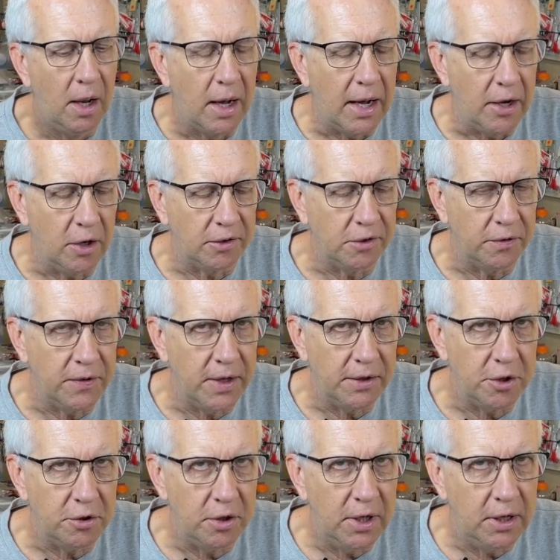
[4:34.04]
I also think
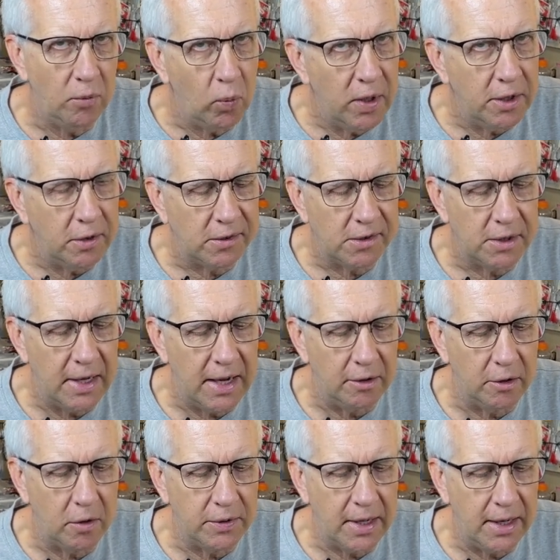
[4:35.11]
that you need Windows to
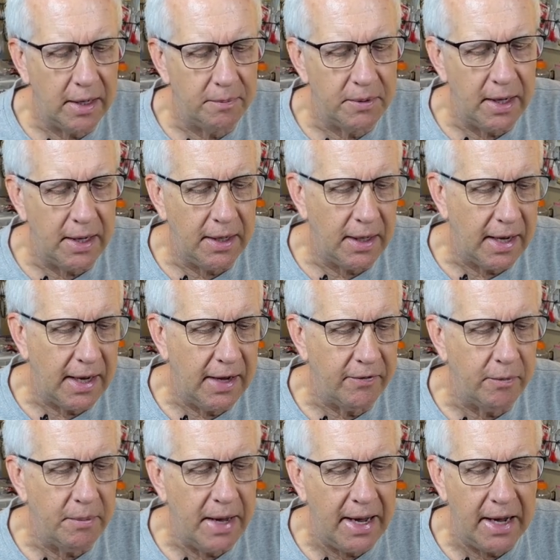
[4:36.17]
download that update. I have a
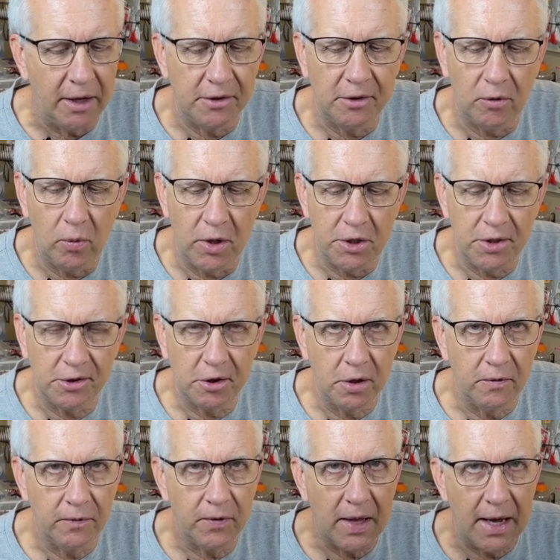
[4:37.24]
Mac, so we're just going
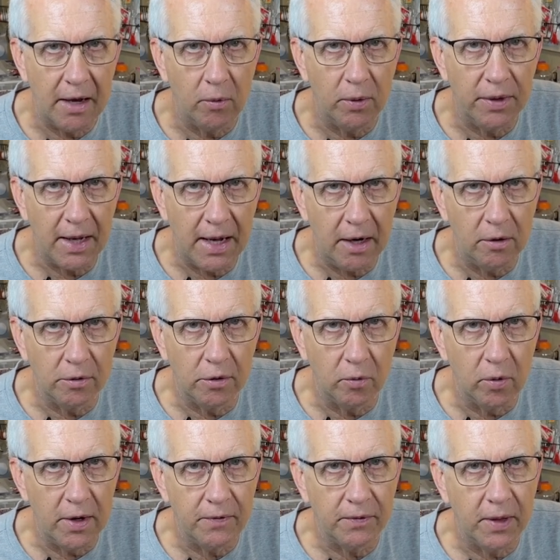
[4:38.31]
to fly without the
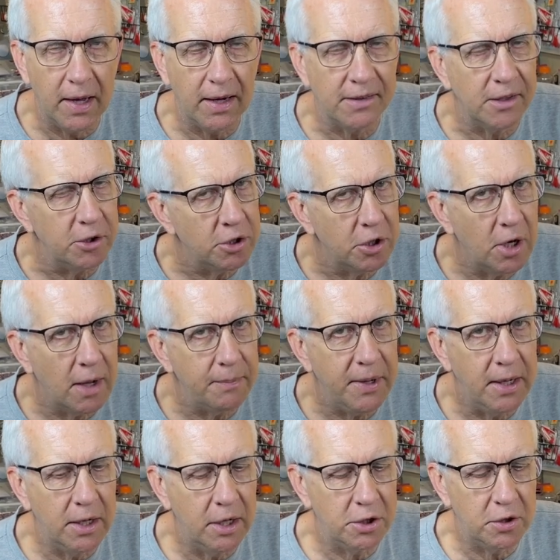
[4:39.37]
reflex. It should not
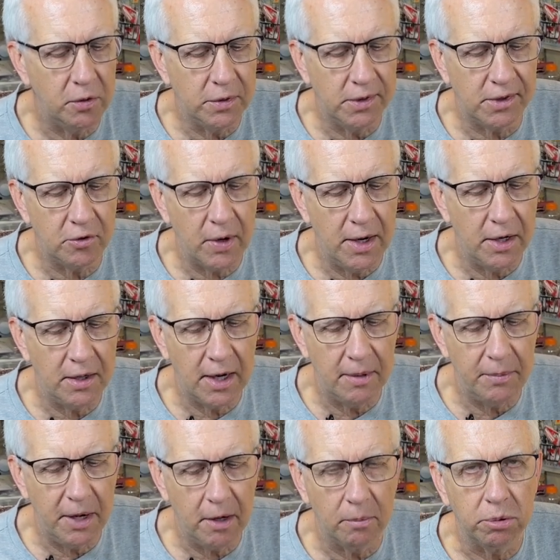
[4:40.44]
be an issue in this trainer
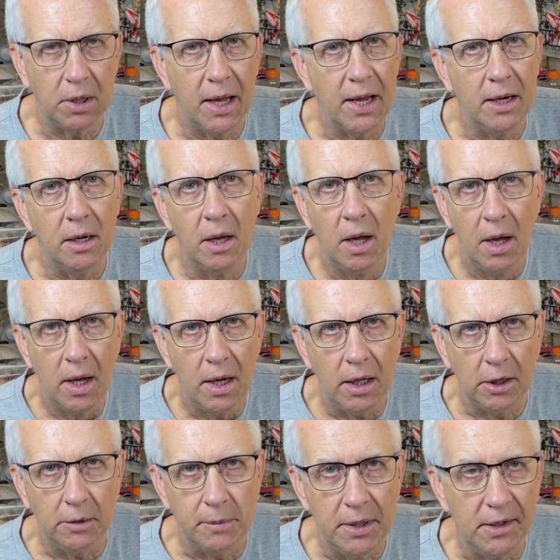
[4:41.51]
type airplane.
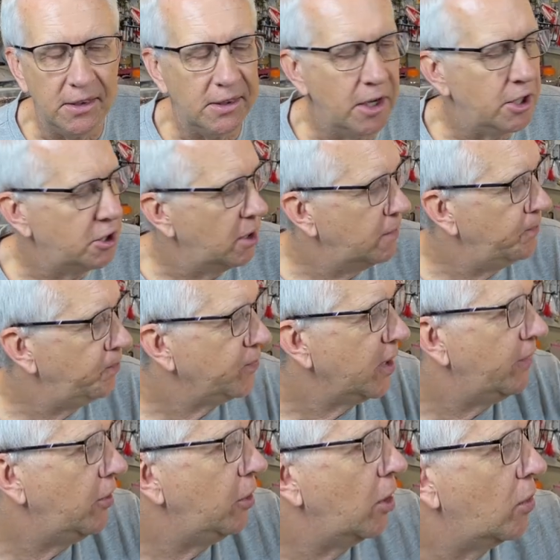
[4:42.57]
It'll be decision.
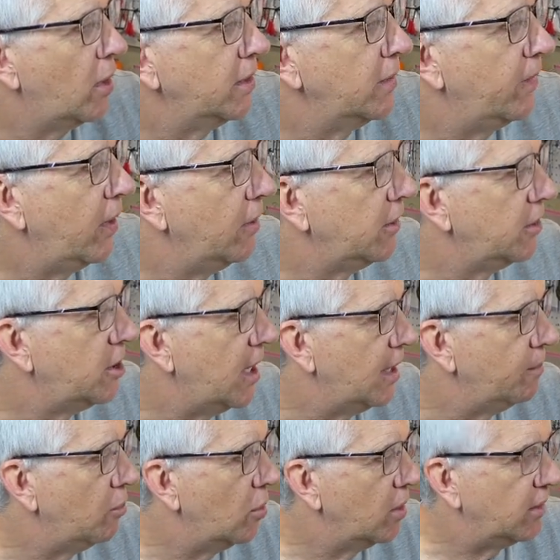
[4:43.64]
If you go on the various
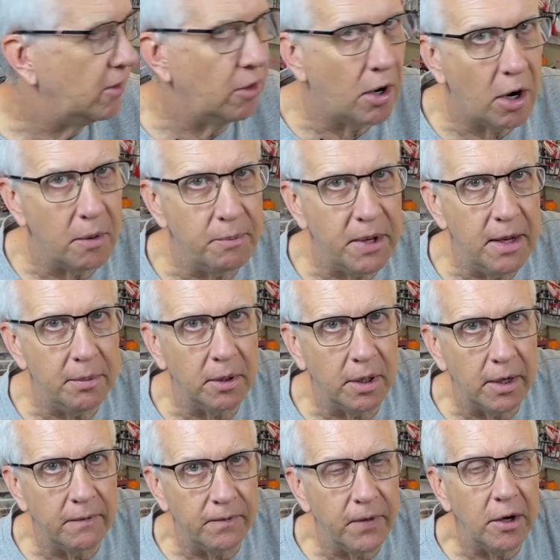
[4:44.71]
chat boards, there are people that
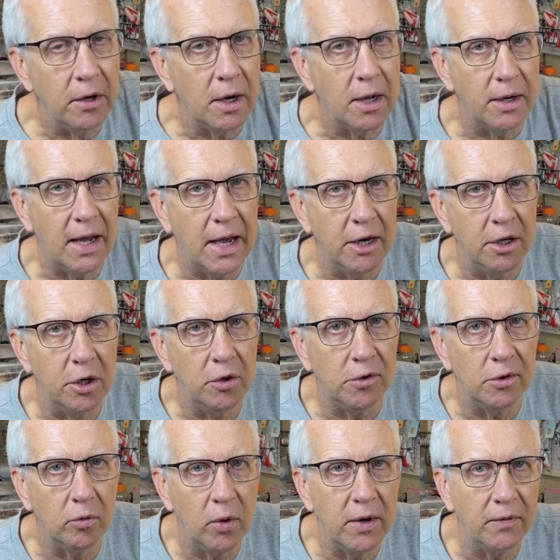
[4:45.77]
have figured out how to use
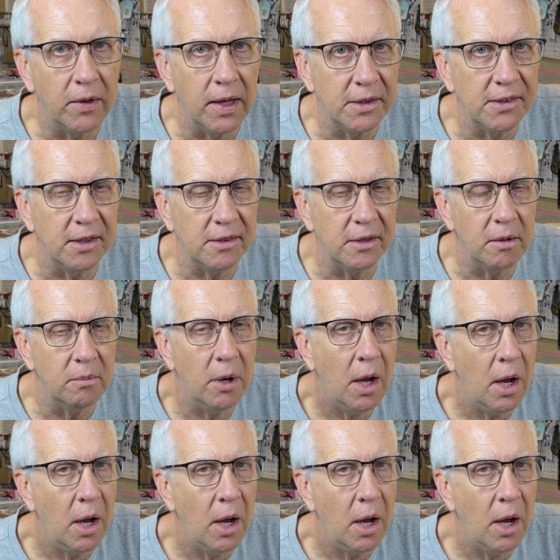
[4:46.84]
the reflex system,